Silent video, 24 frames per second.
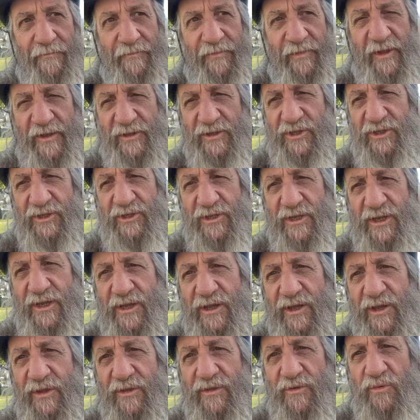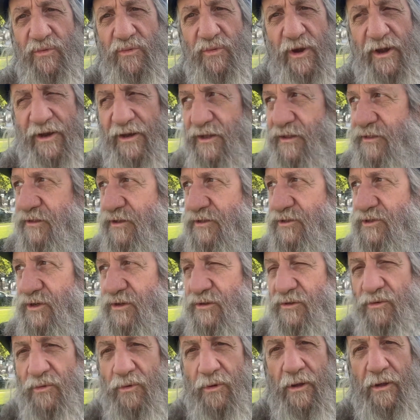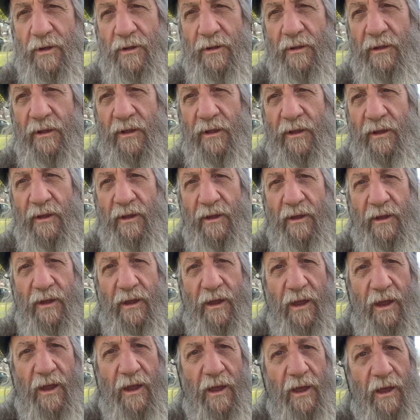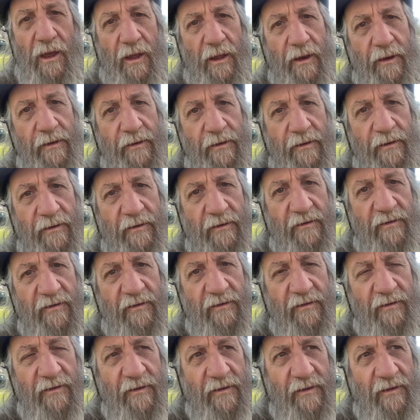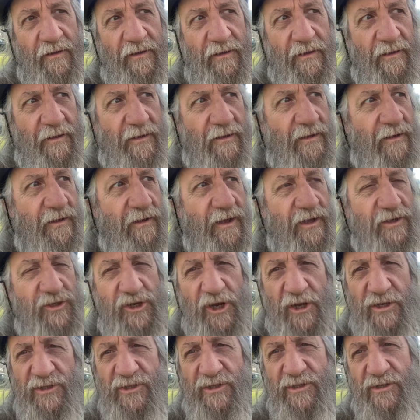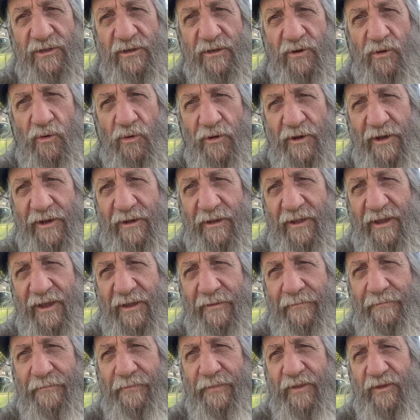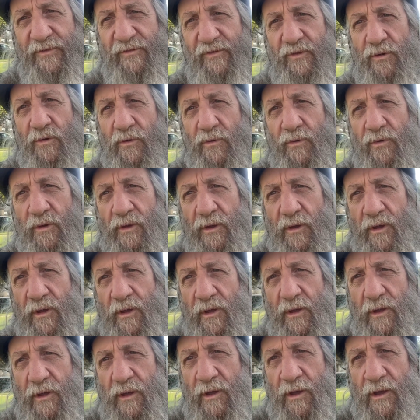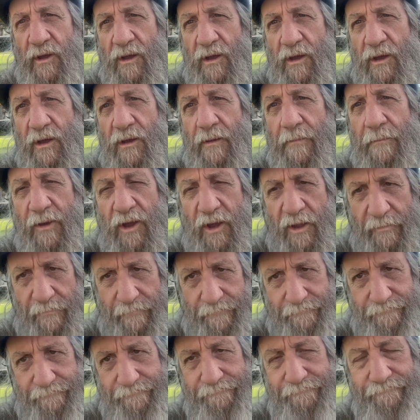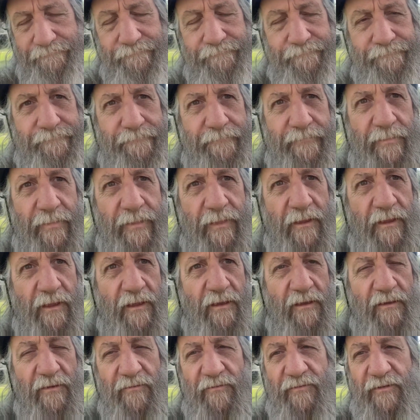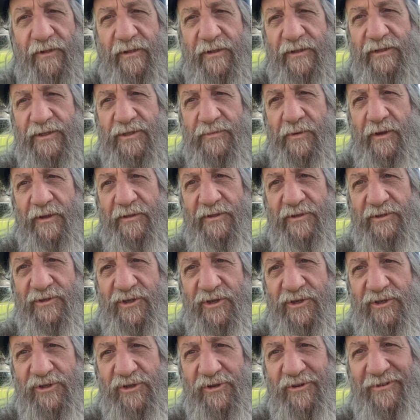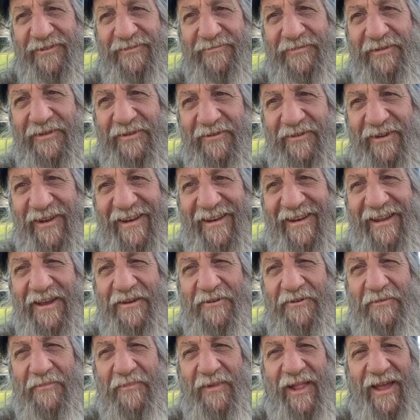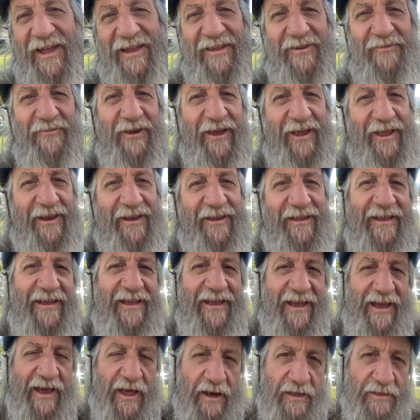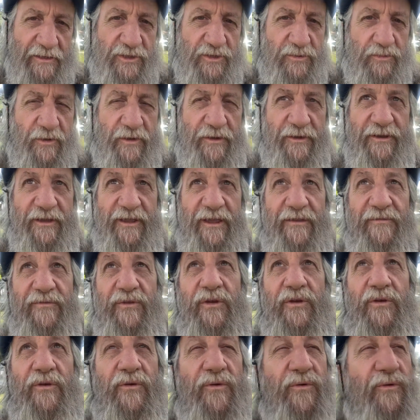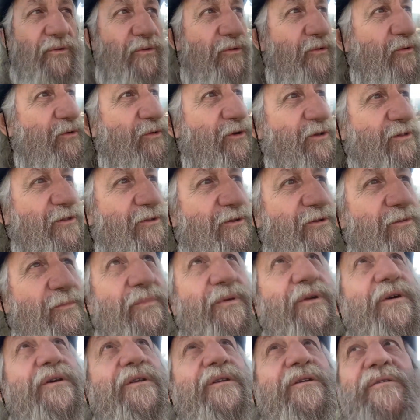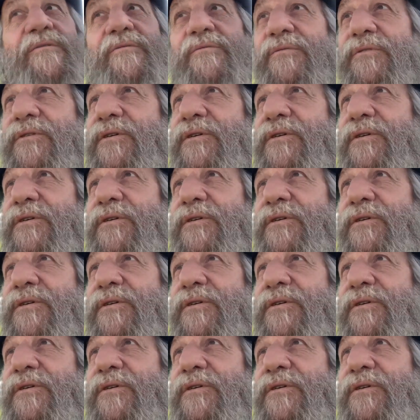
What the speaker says: see the writing that's on the wall and adjust accordingly. So my feelings about this issue have been written down in black and white. And I just wanted to give you a little bit of